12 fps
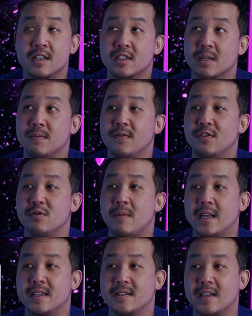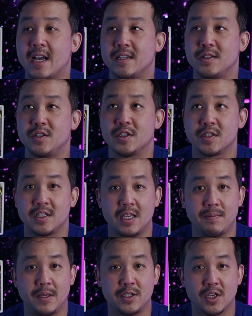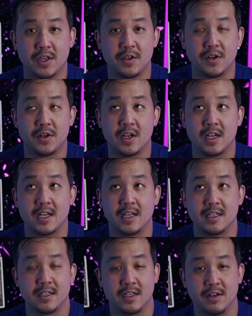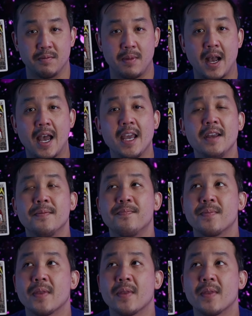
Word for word: Some of you may decide to just keep each other uh, nearby.